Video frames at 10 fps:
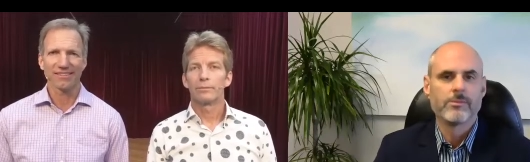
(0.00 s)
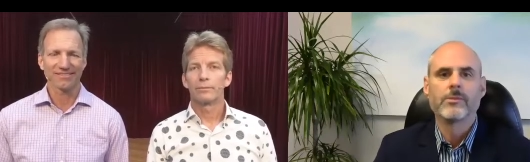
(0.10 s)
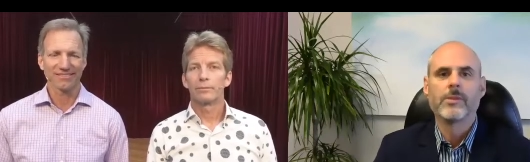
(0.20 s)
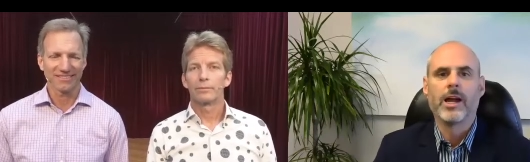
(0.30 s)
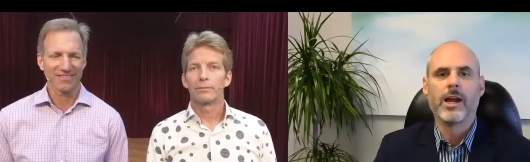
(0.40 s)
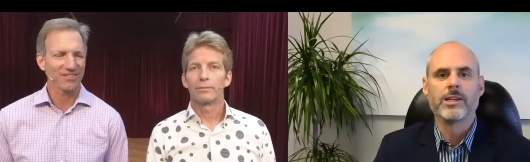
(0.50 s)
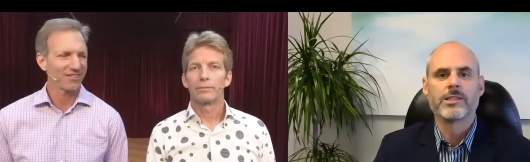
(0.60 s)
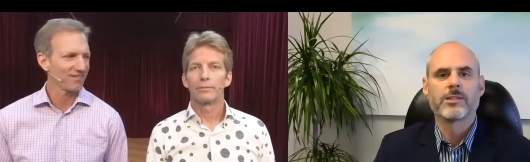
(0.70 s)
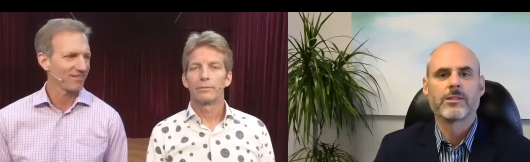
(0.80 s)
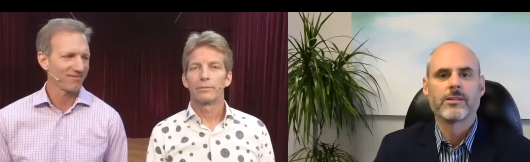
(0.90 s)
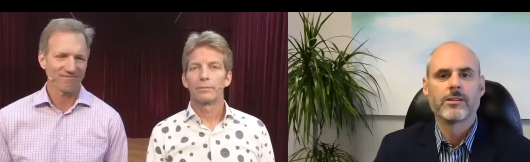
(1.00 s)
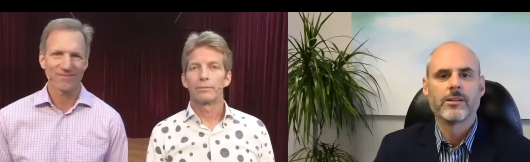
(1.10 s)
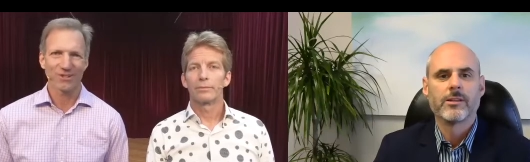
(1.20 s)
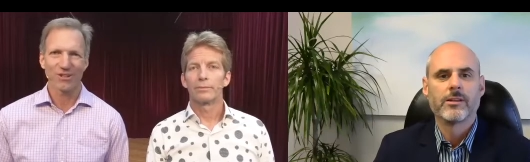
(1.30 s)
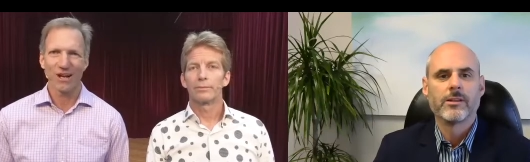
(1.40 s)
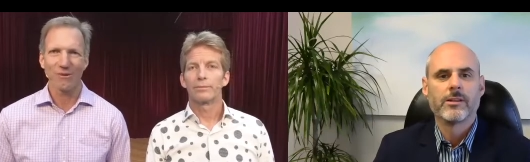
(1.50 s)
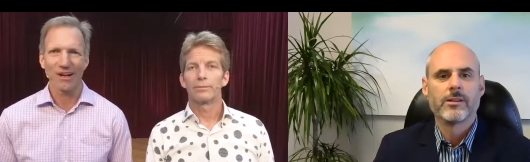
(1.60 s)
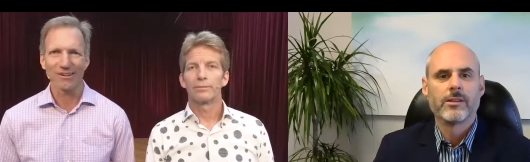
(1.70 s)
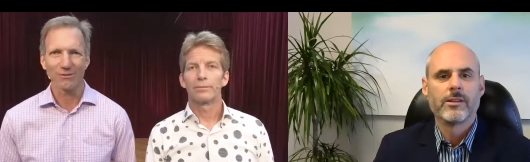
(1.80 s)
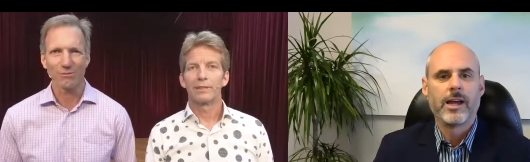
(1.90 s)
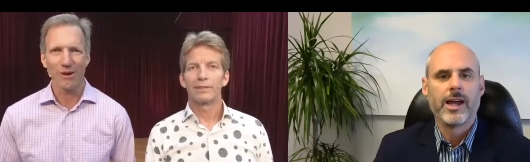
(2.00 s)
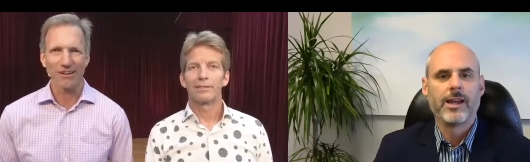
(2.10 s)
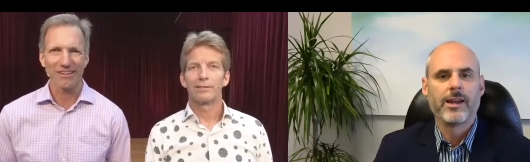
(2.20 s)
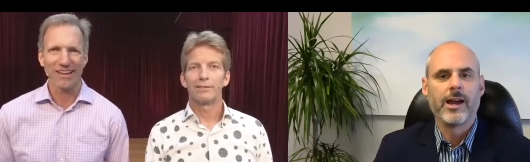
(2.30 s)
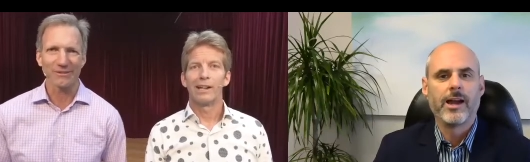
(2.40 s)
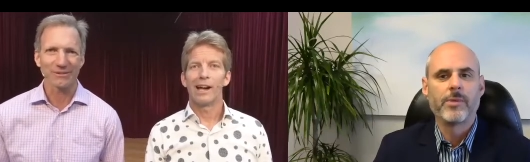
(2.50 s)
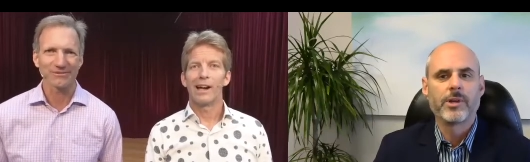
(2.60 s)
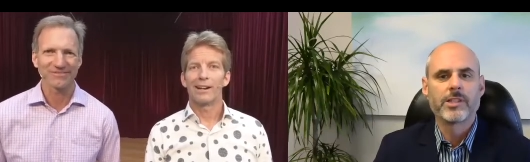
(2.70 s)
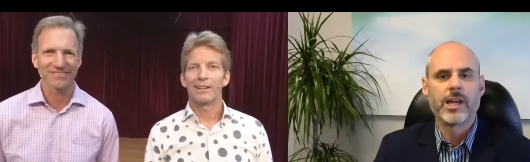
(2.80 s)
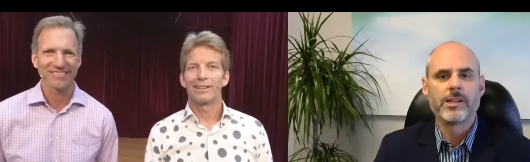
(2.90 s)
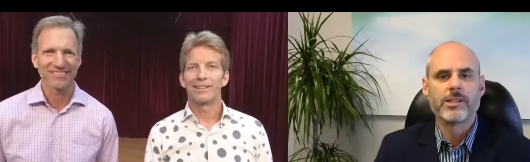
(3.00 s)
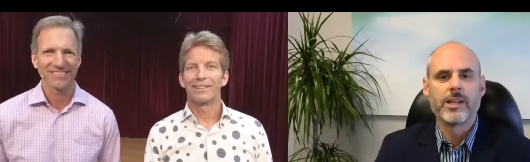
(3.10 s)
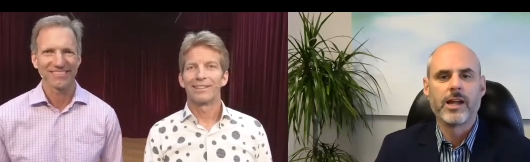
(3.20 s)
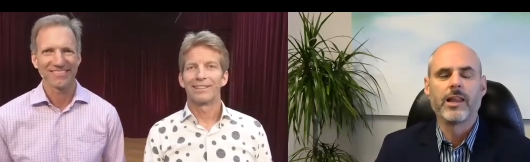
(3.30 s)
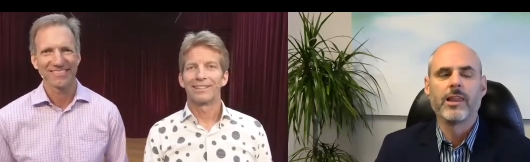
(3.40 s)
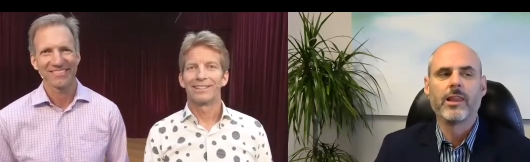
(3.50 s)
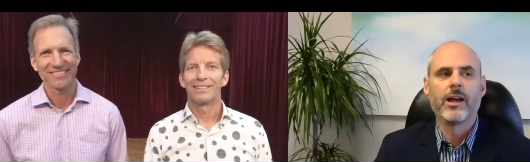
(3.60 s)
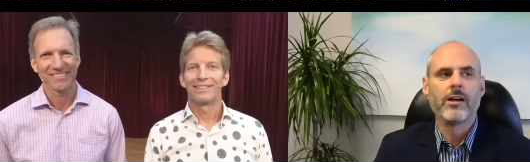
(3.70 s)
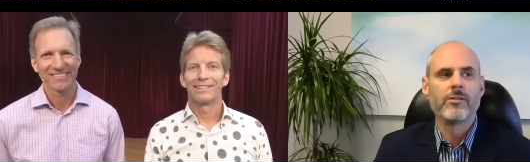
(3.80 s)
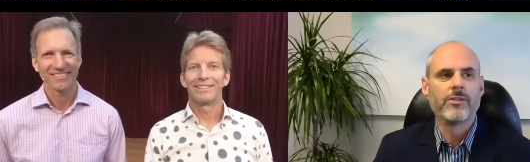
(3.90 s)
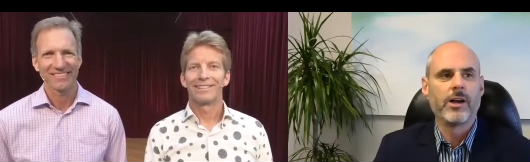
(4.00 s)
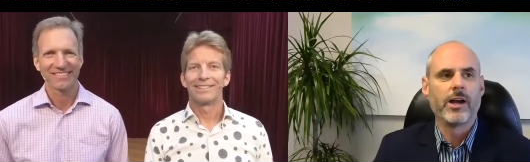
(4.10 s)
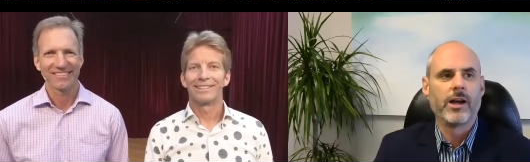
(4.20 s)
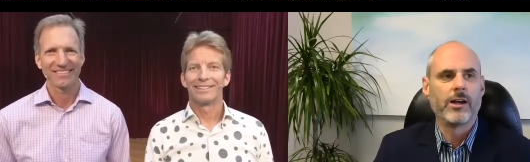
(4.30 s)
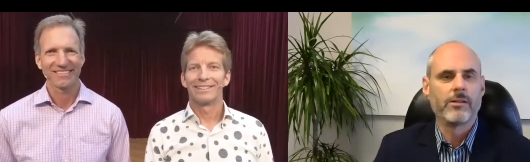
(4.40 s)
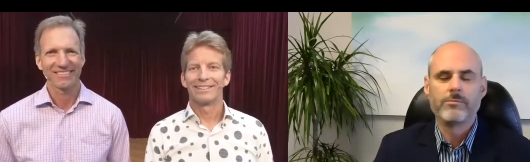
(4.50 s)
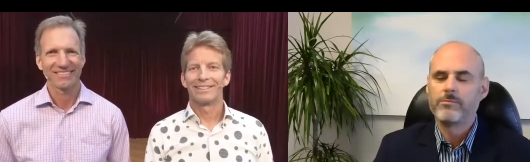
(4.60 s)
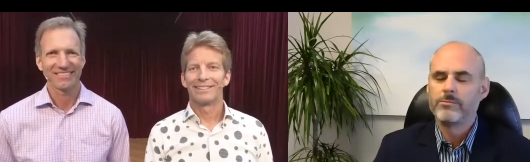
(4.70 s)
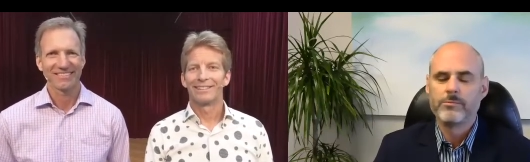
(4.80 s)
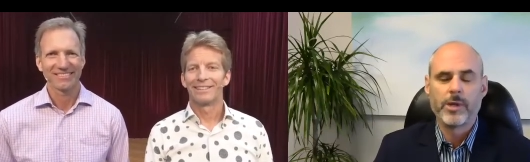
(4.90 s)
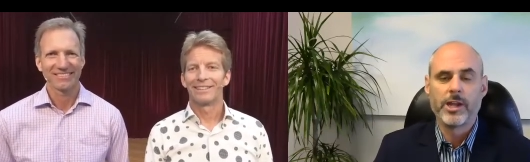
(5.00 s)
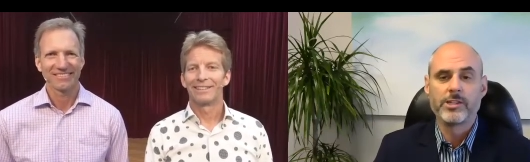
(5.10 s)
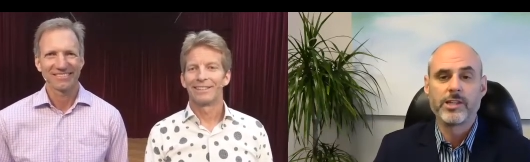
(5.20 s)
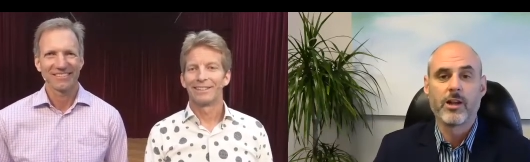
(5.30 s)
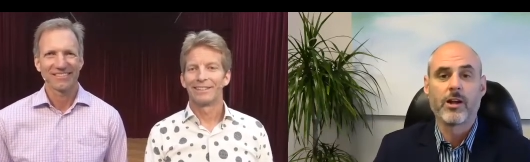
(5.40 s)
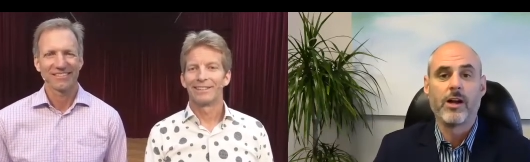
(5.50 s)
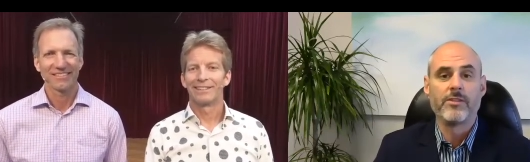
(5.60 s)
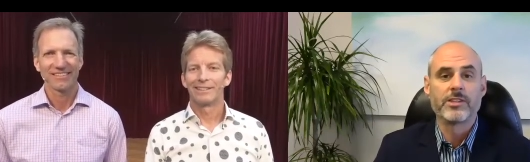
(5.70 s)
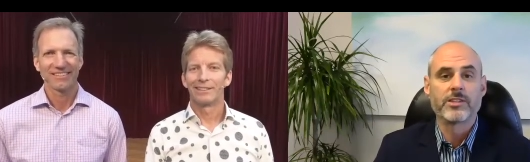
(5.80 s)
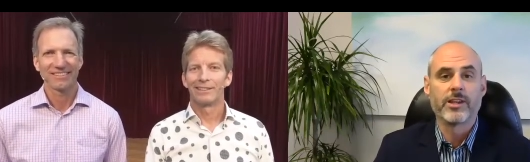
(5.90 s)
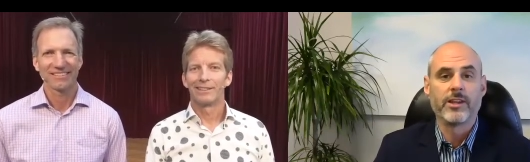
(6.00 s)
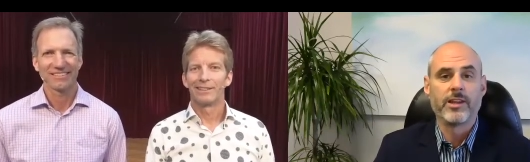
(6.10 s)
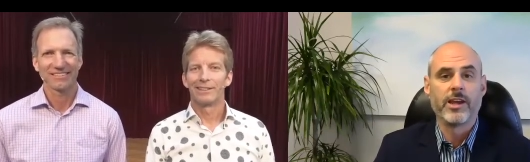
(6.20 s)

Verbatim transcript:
Speaker 1: it's nice. It turned out well. We're proud I, of that. I yeah. am excited to see it. I love uh, Penn and Teller. Obviously, they